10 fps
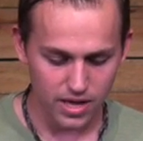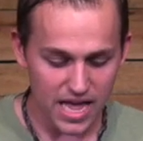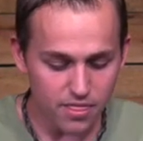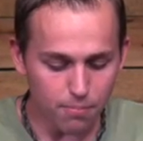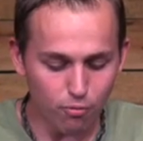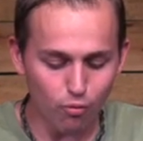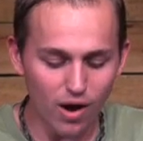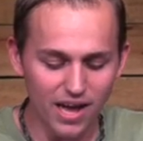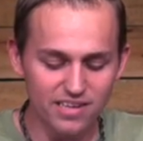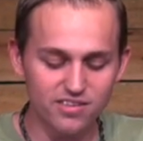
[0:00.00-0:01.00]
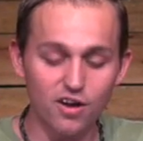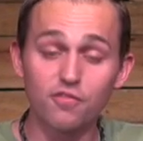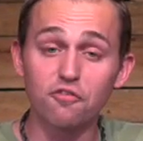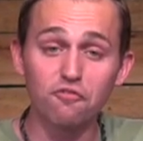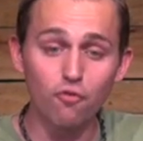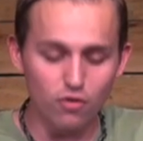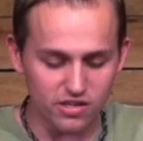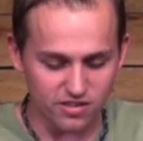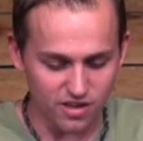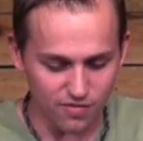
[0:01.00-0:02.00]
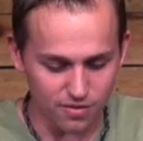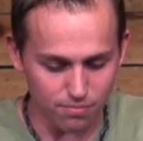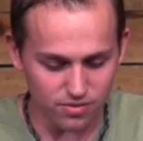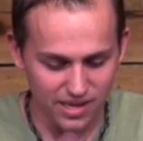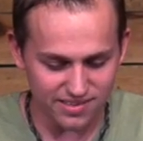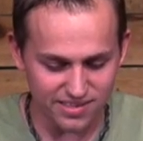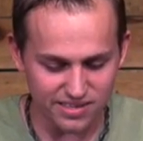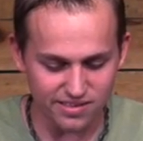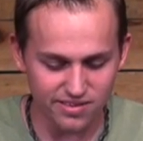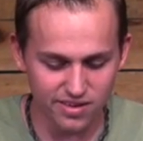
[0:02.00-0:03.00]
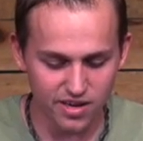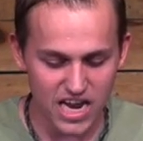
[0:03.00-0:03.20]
And the prize of the fullness of the blessings